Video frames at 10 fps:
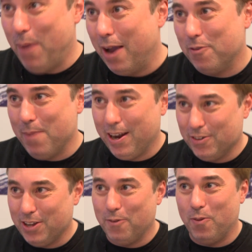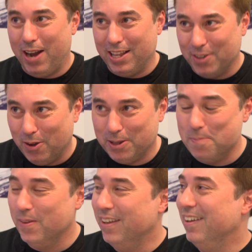back from Microsoft when I sold them.
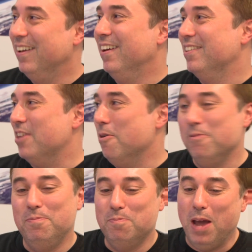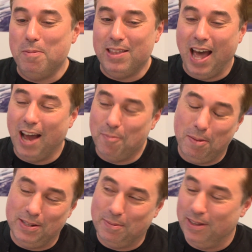So maybe that,
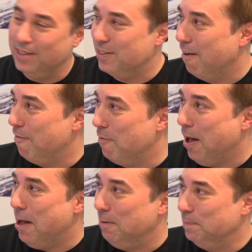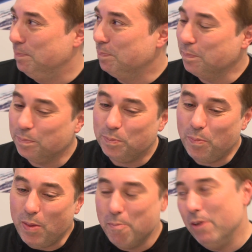maybe some other stuff.
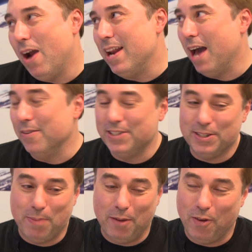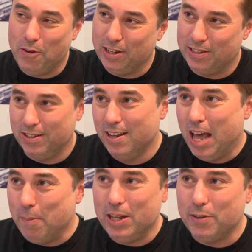But right now, this is my focus.
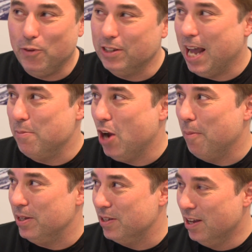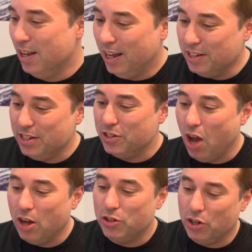I mean, it's a full-time job. Because it's
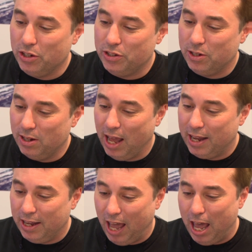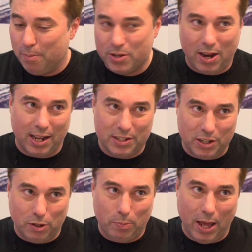not just like a game. It's not like a
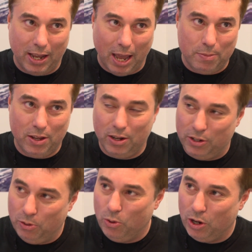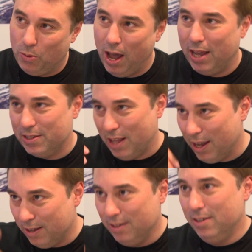single-player game that you can do and walk away. It's
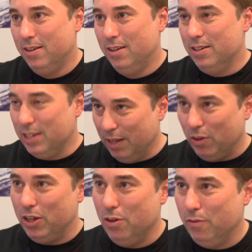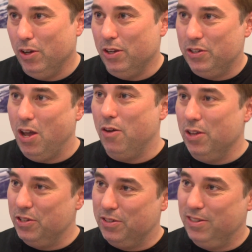a living universe. So
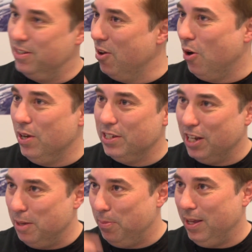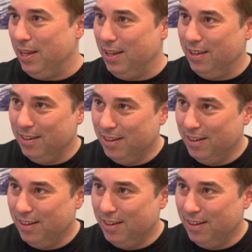there's always going to be